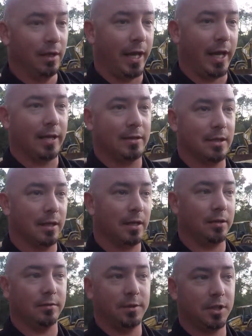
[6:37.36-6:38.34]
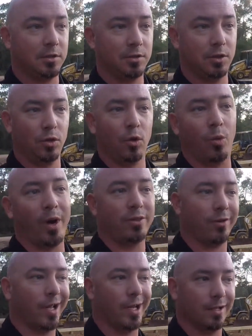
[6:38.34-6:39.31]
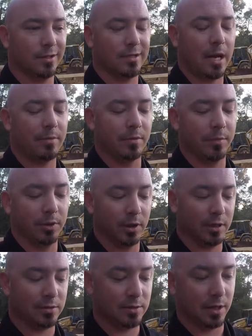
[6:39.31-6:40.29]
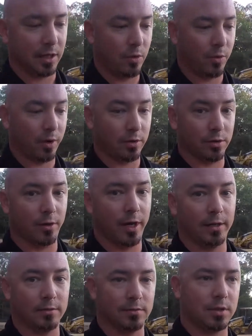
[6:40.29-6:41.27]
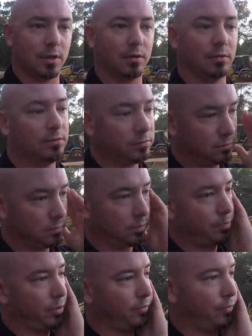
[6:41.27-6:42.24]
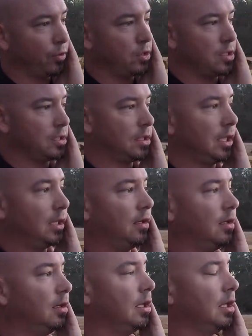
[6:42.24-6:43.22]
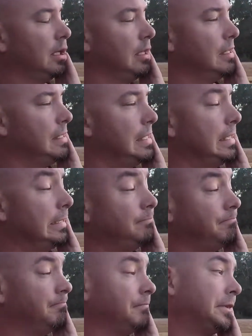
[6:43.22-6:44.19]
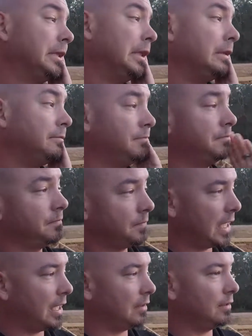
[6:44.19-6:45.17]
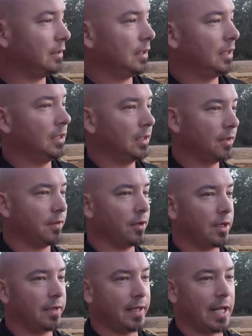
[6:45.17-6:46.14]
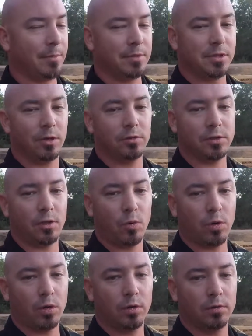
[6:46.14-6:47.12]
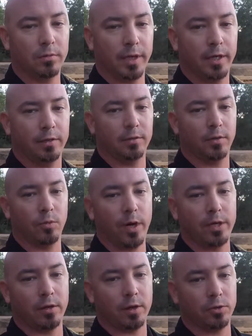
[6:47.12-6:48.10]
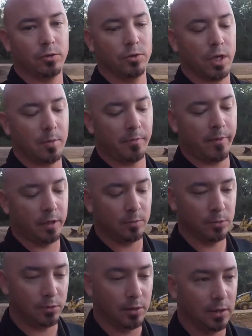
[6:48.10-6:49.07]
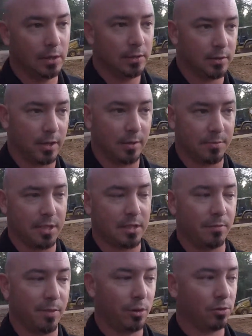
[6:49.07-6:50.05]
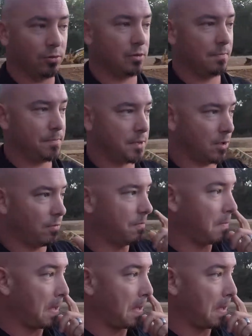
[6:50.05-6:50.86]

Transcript: and just do a weatherhead at the top of the building instead of going underground. So pretty fortunate there. So yeah, they got materials on order, and they're waiting on a crew to come available to come set the poles. So